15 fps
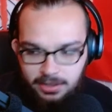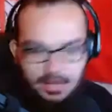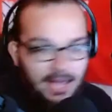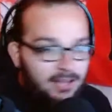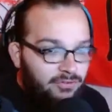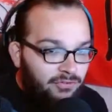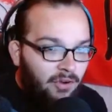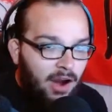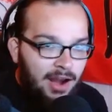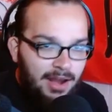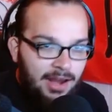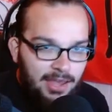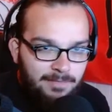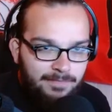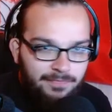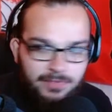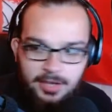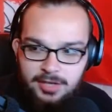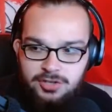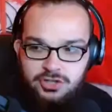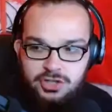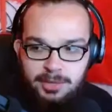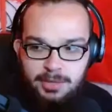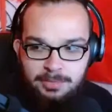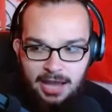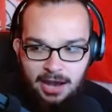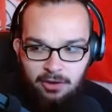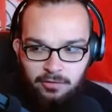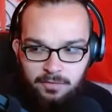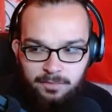Friday, it shipped
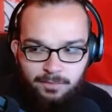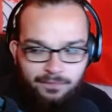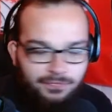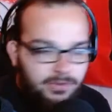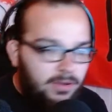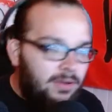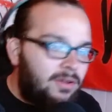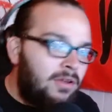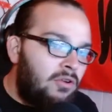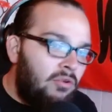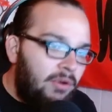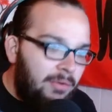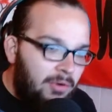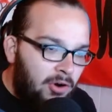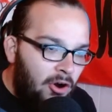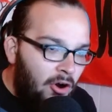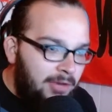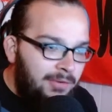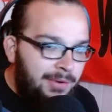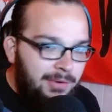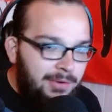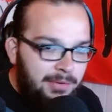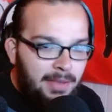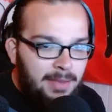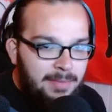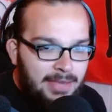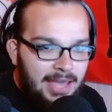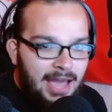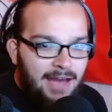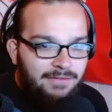out. We were hoping we would
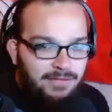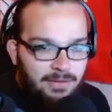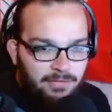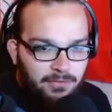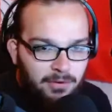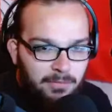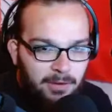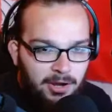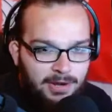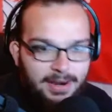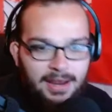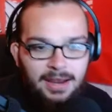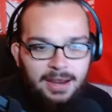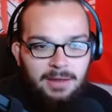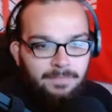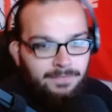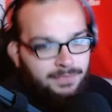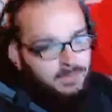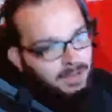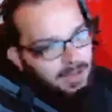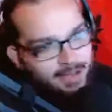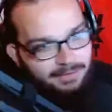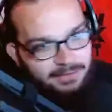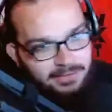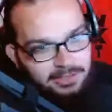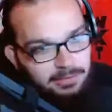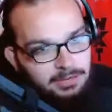maybe have them for Monday. Obviously, we